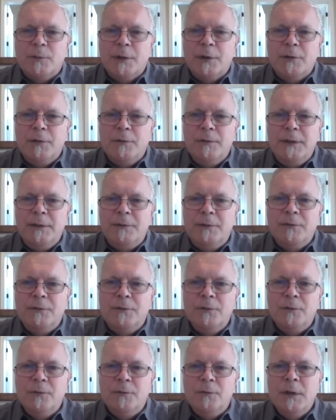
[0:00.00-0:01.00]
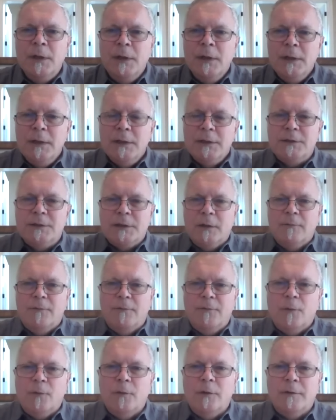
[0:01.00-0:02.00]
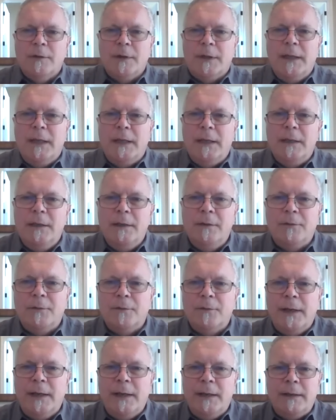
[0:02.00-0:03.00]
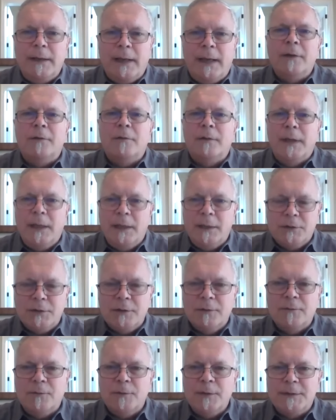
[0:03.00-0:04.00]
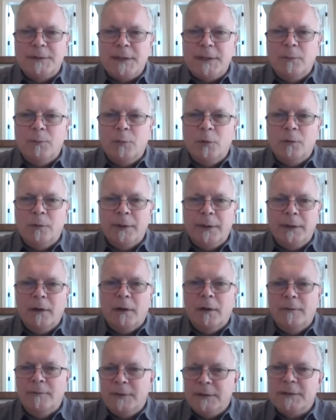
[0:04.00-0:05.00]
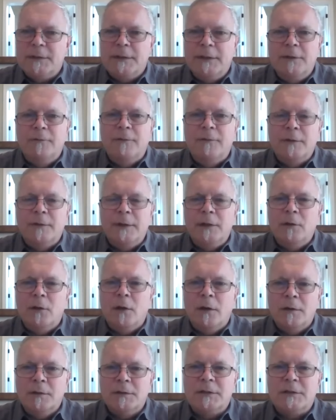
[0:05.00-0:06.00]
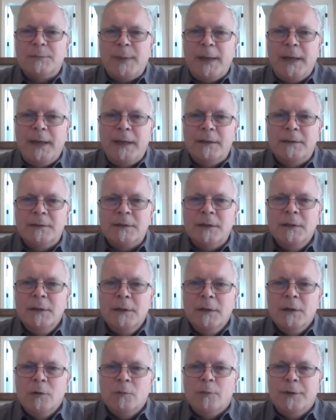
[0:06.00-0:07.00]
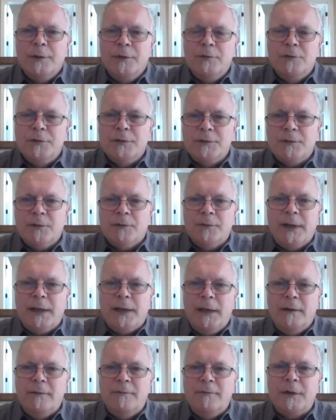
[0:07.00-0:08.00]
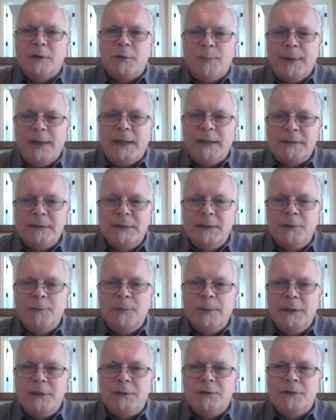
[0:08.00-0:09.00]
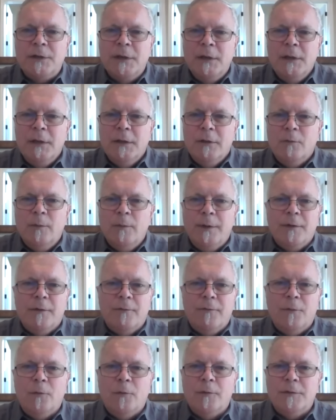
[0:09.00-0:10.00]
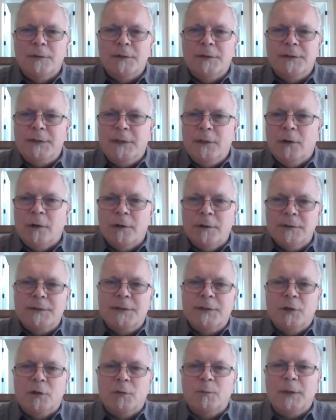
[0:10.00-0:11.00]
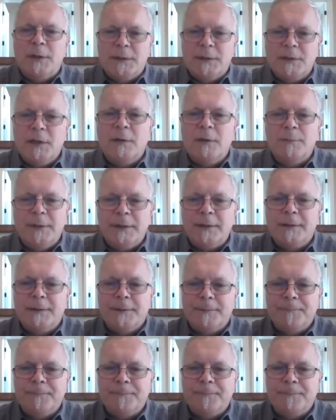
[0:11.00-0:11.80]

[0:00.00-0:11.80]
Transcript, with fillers: where you need to do sub 400 gig ethernet aggregation, for example, and obviously in very long spans where you just don't have the capacity to reach with a 400ZR, ZR plus optic.